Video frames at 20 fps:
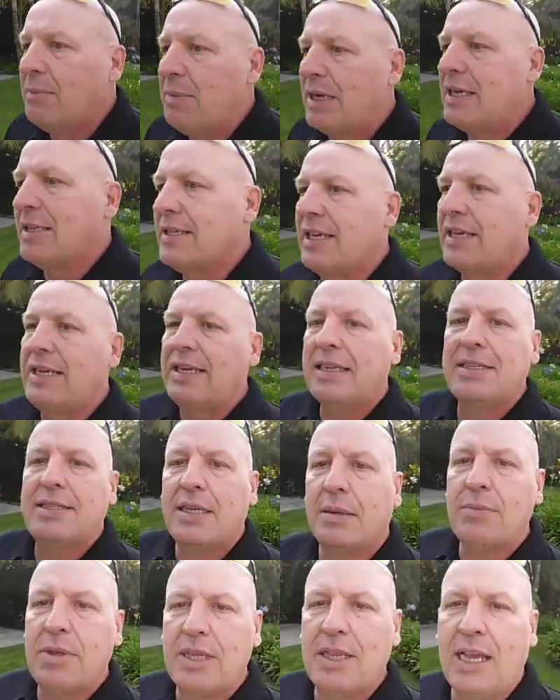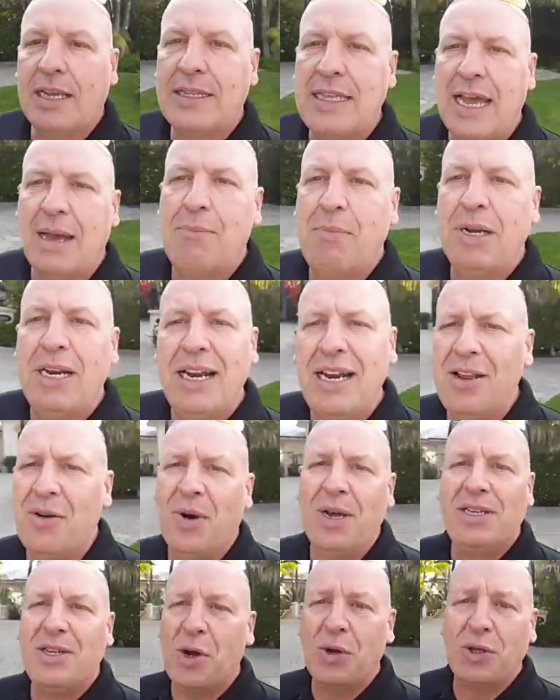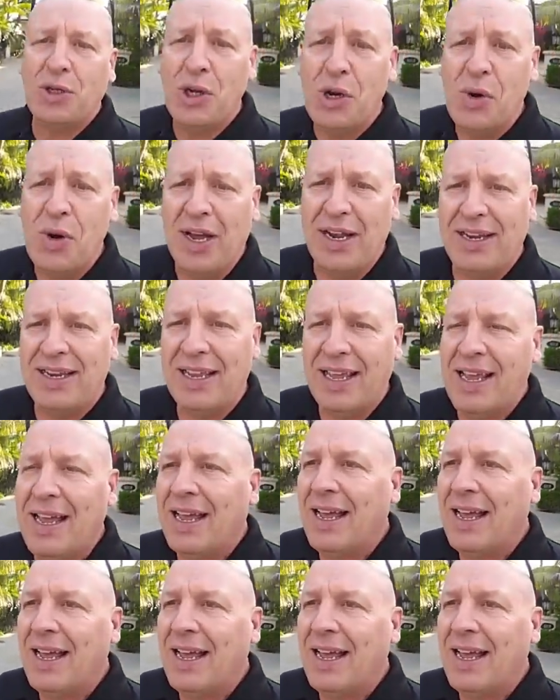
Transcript: because they did something like that. But anyway, don't do it.